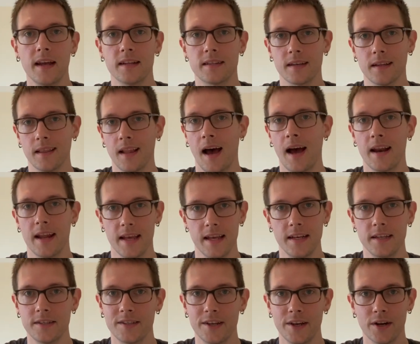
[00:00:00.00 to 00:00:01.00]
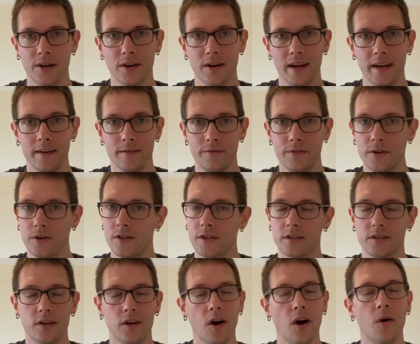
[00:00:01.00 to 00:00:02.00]
It's a lot easier if you
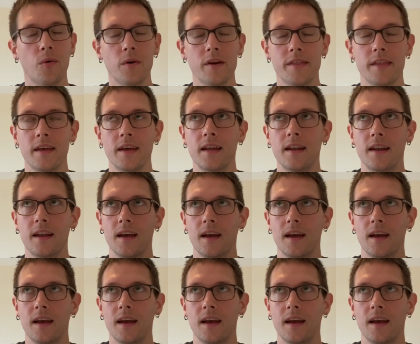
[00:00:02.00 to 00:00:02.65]
just go with it,